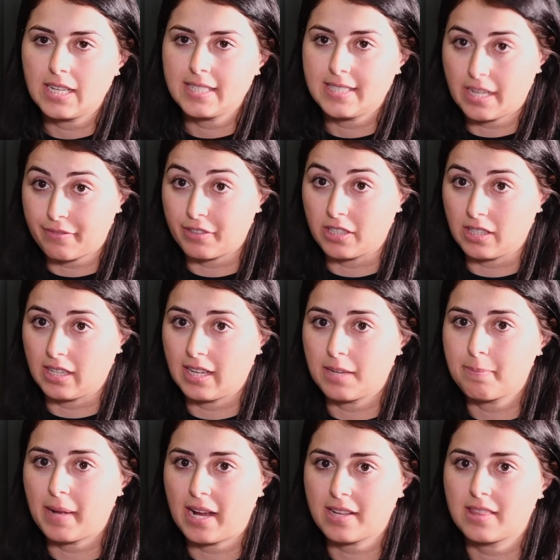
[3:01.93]
Definitely. And
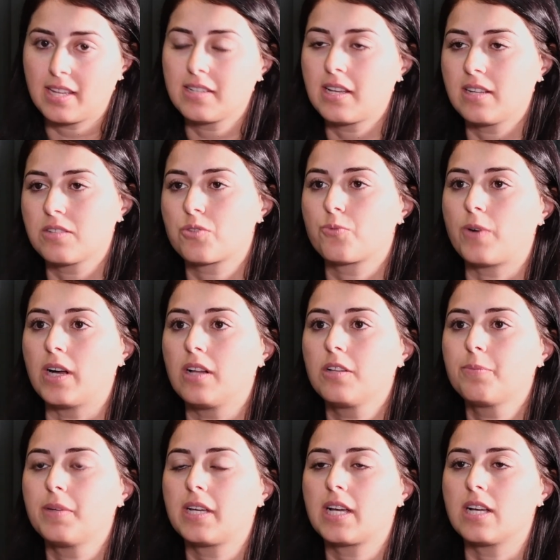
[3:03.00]
back then as well,
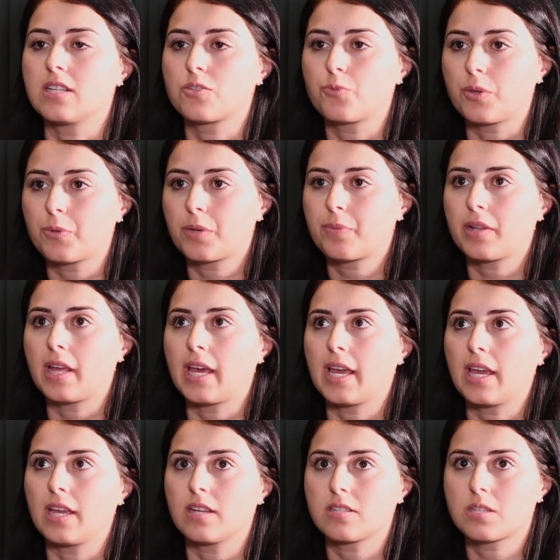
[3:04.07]
because we would
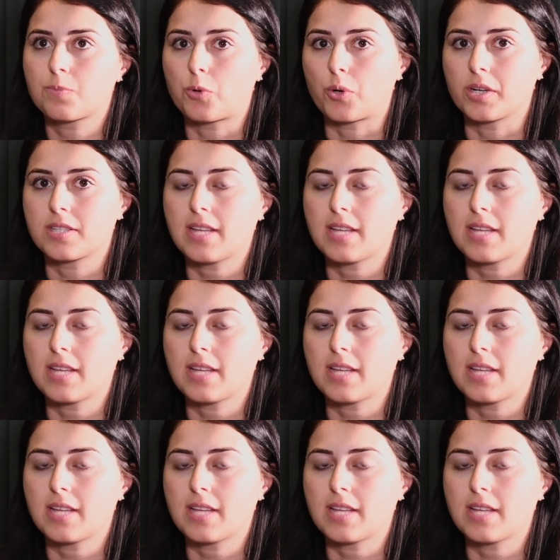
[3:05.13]
play sports